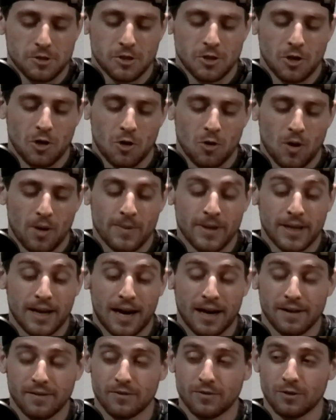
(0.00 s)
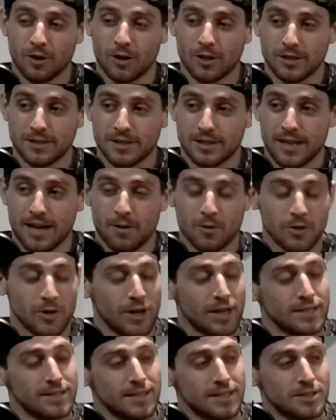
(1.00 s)
So, I mean, kind of honestly, what you
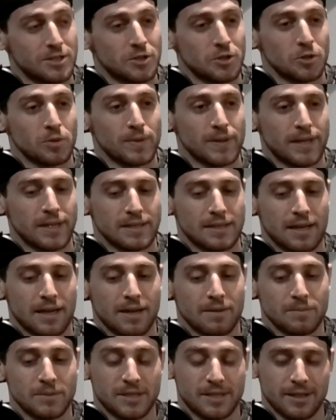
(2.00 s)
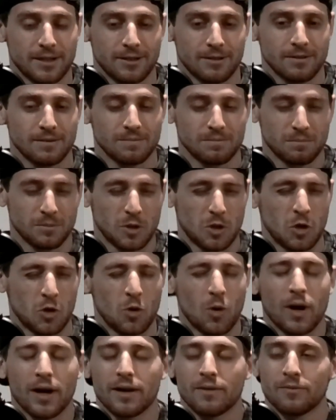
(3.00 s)
guys said is true, because I am still
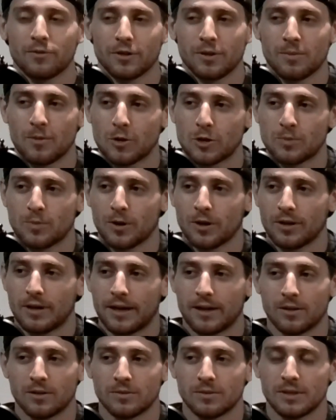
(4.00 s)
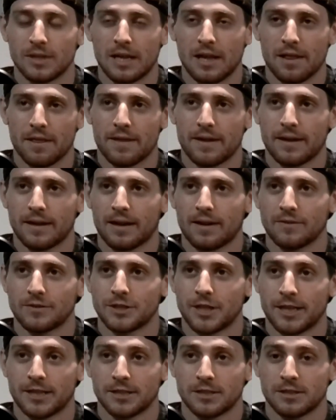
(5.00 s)
who I am for the most part. I don't think I've
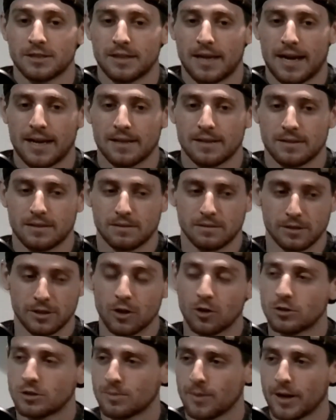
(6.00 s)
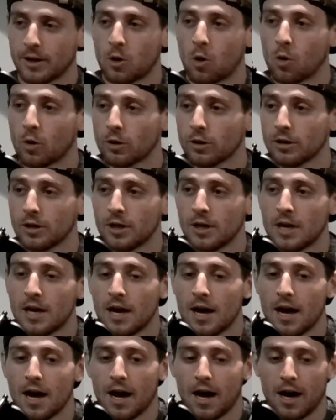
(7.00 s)
changed as, to my core.
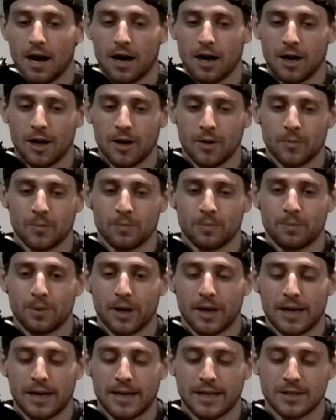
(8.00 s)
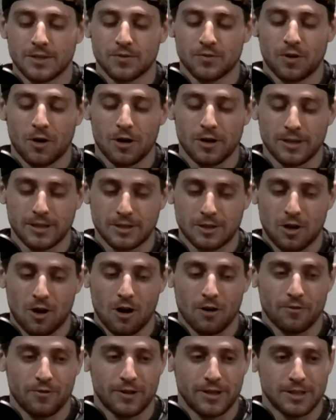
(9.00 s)
But as far as
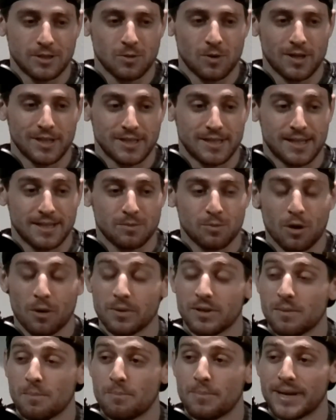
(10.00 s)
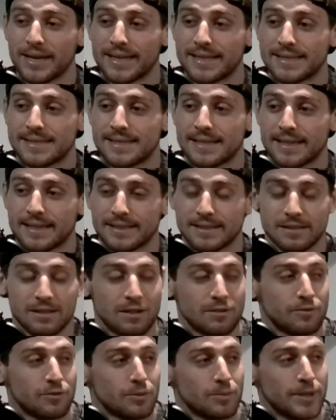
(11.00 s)
confidence wise, that's probably the biggest thing it's
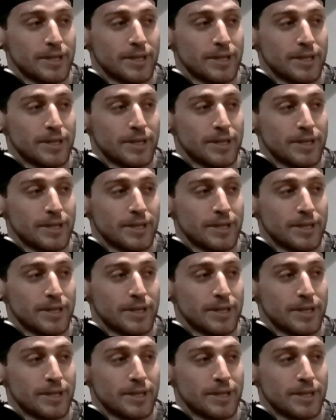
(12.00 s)
done for